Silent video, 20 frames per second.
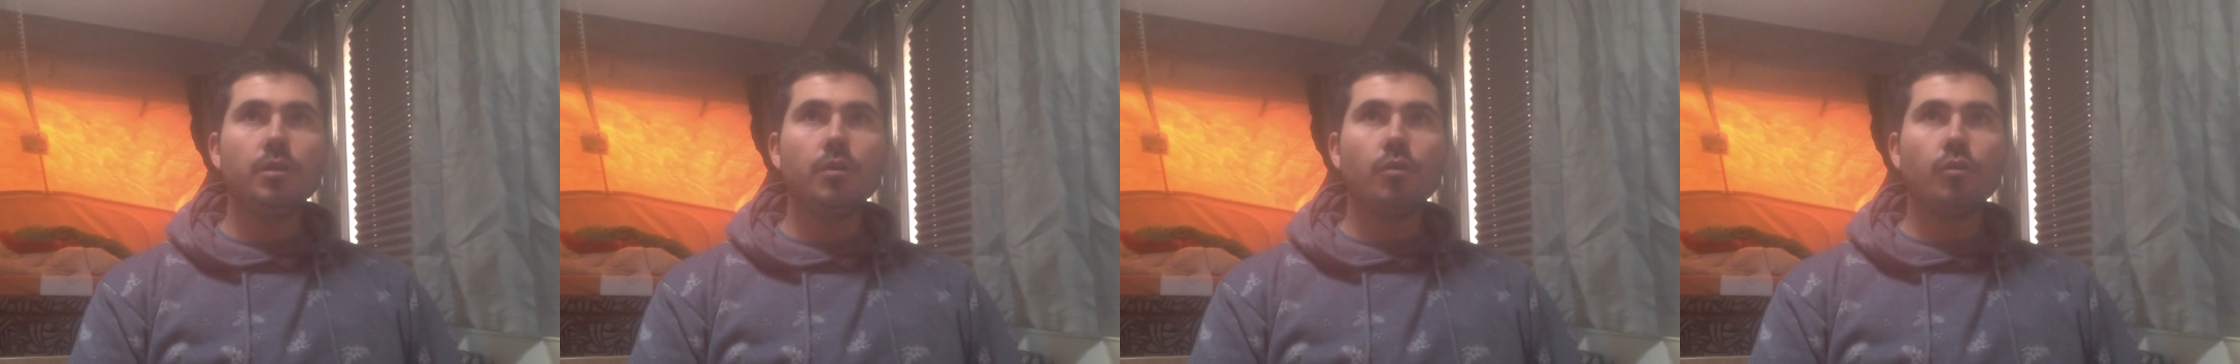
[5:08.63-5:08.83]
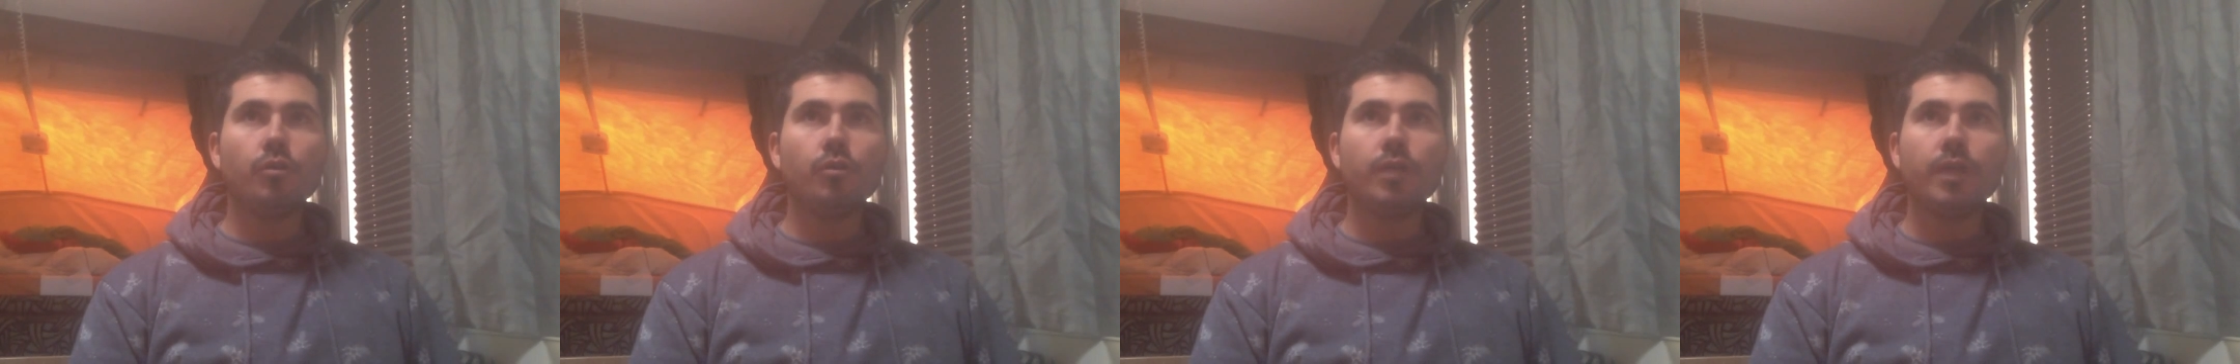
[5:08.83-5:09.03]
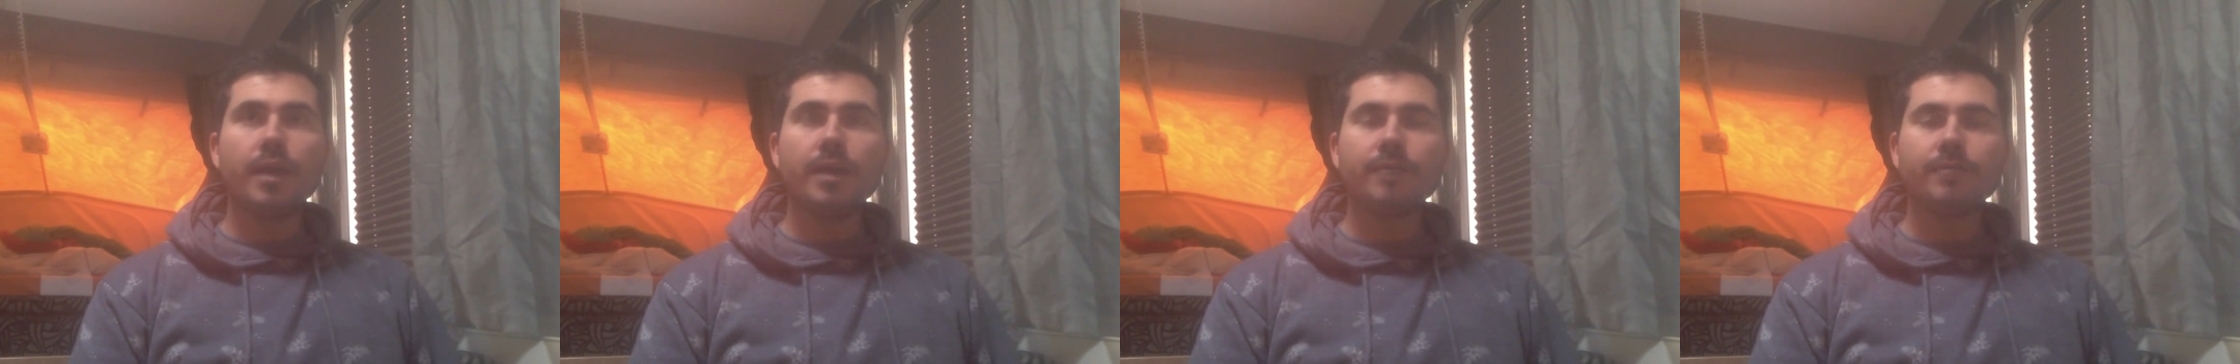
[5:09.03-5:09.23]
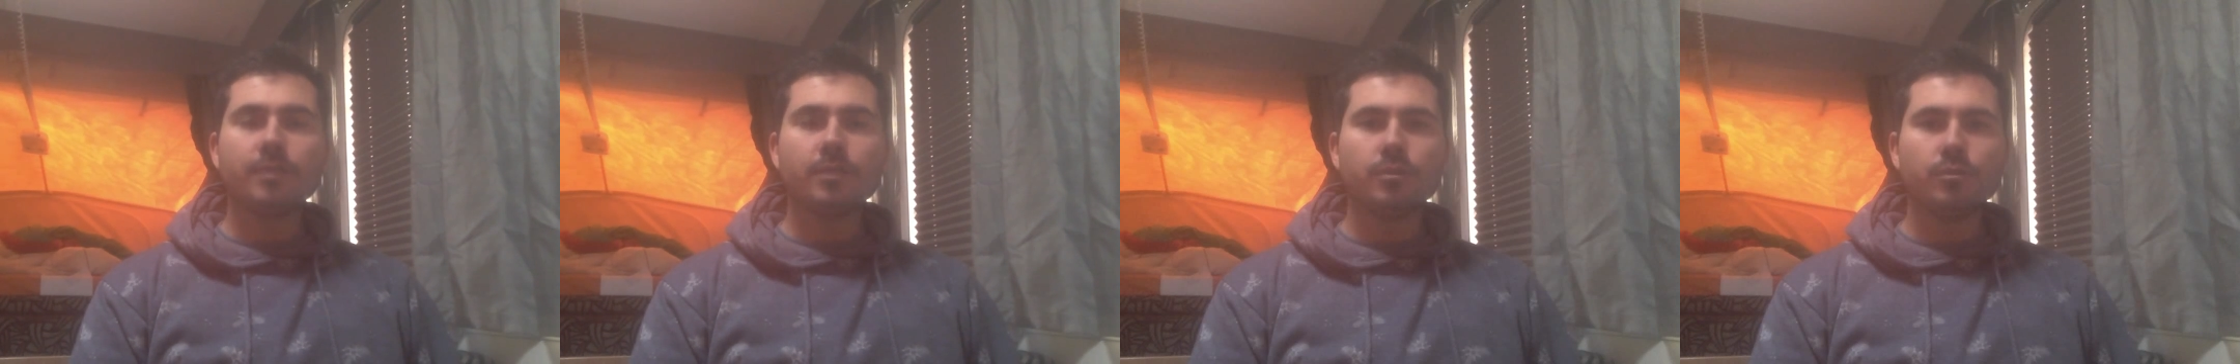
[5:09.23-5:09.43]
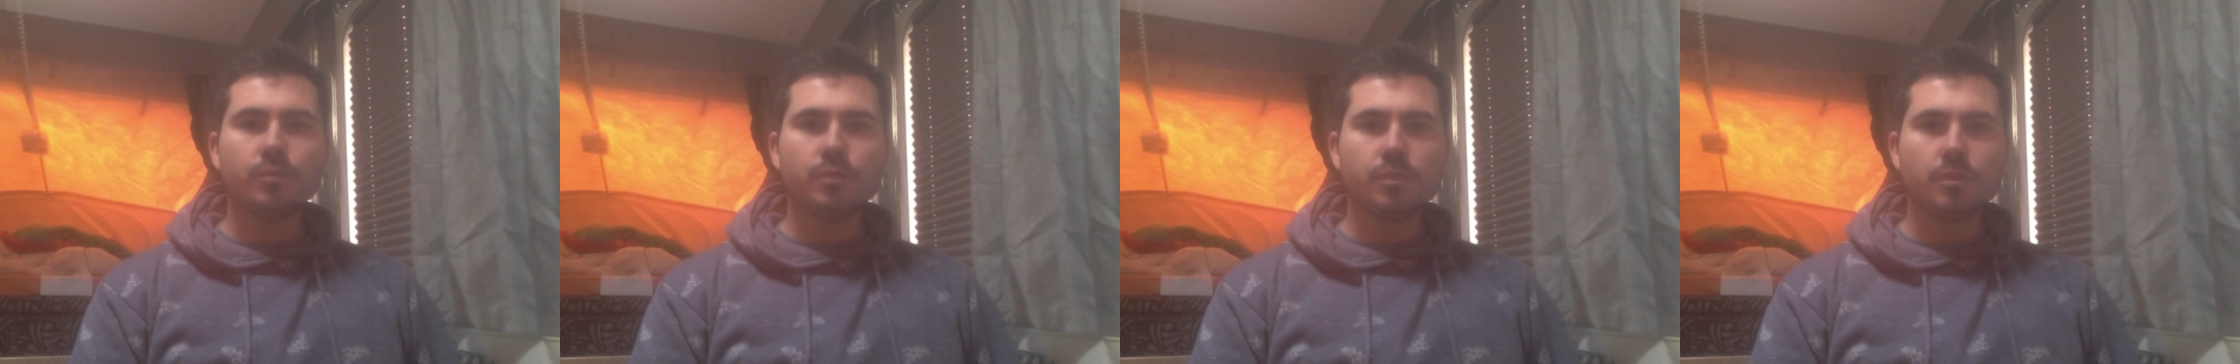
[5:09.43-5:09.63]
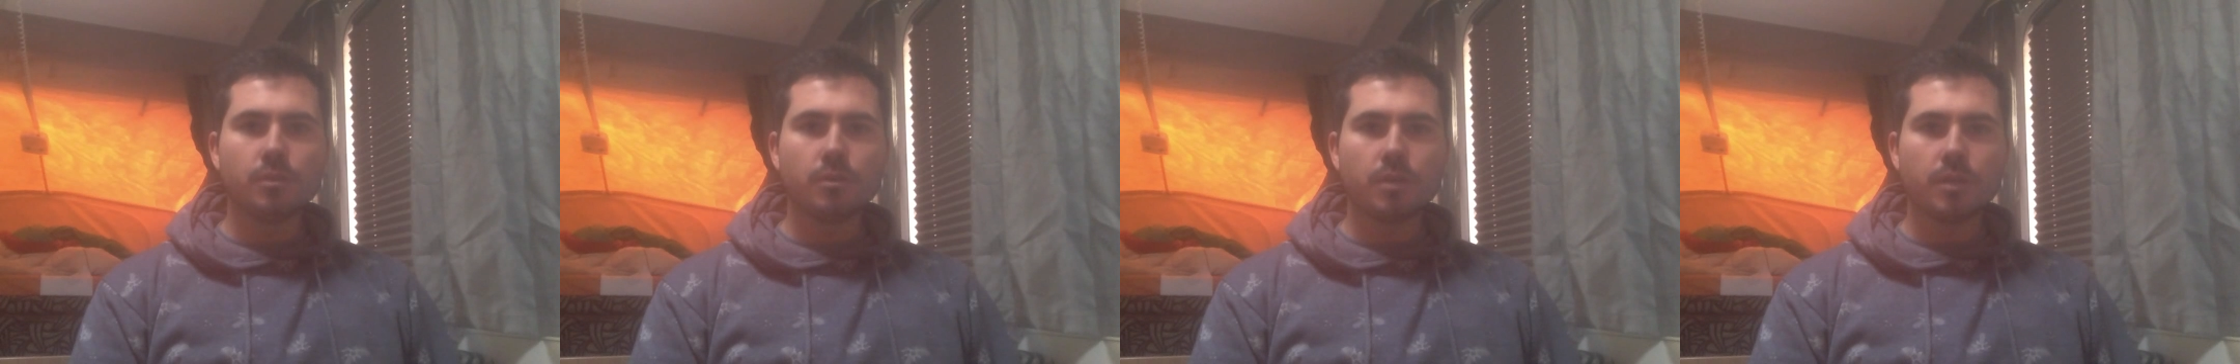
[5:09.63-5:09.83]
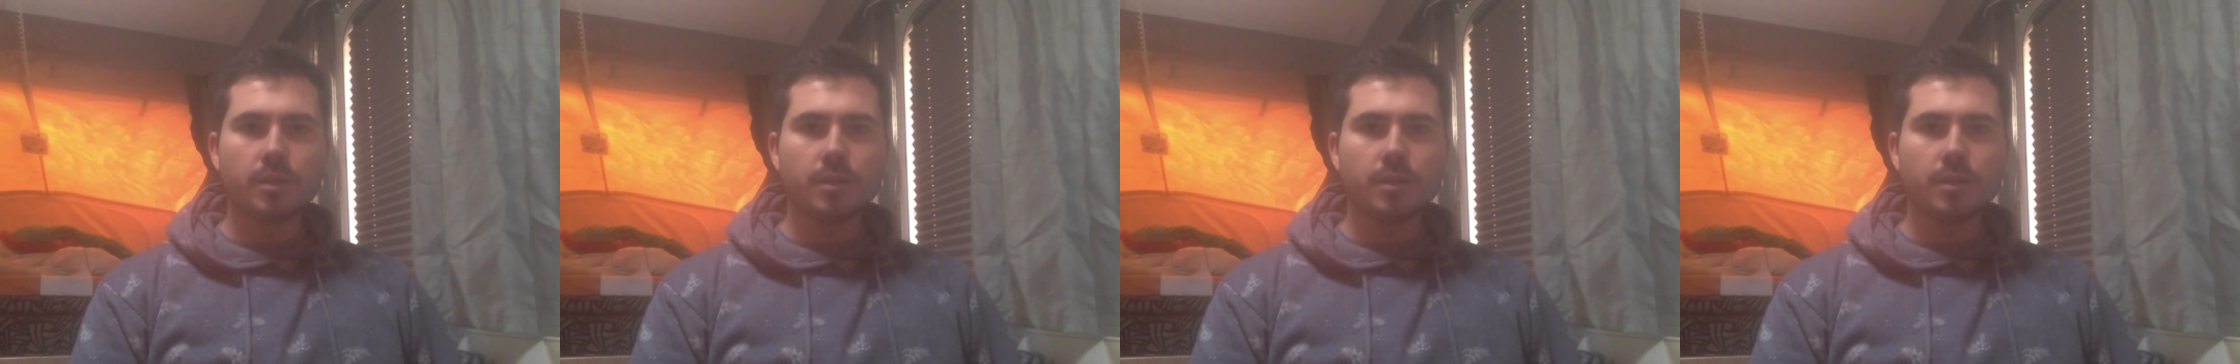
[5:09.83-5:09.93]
all you have to do is look